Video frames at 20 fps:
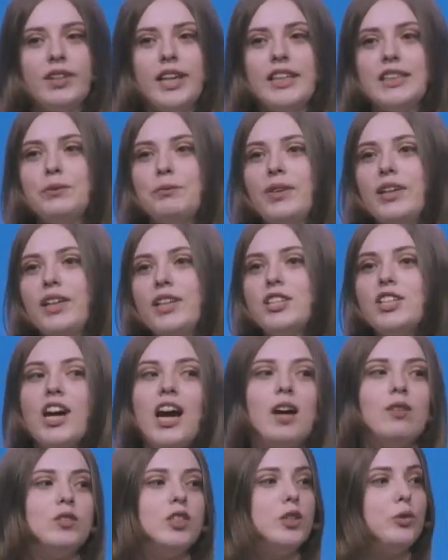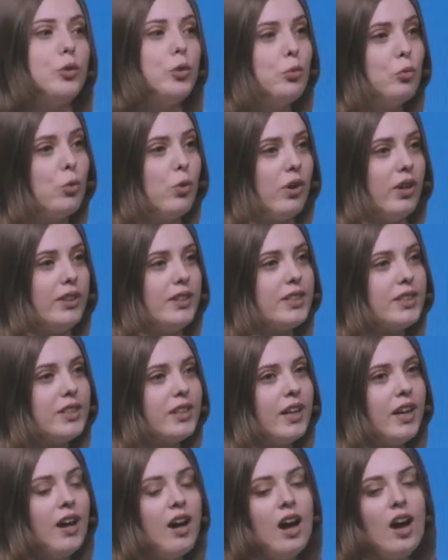as many times as we want
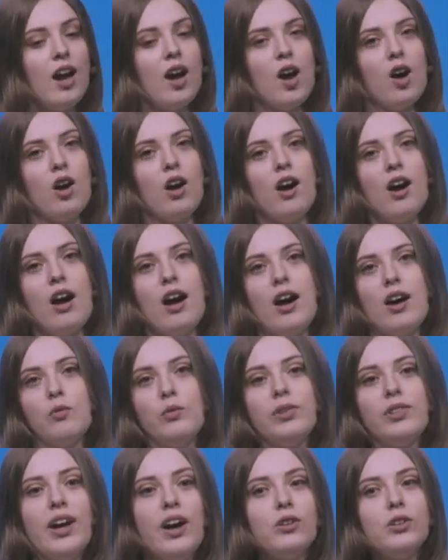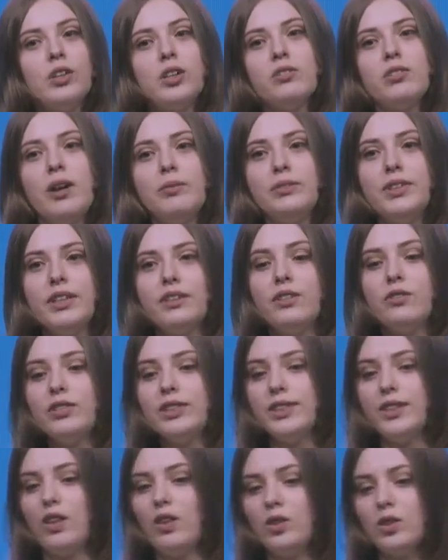without corrupting the
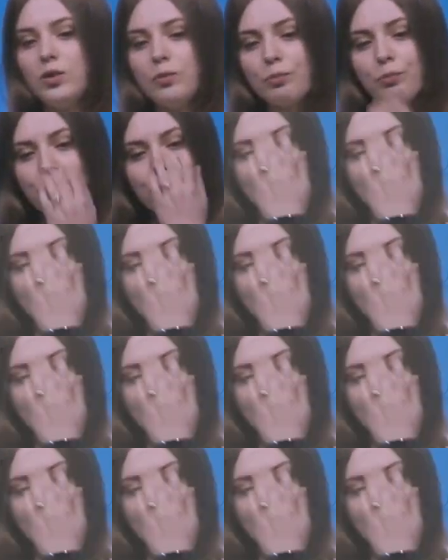result.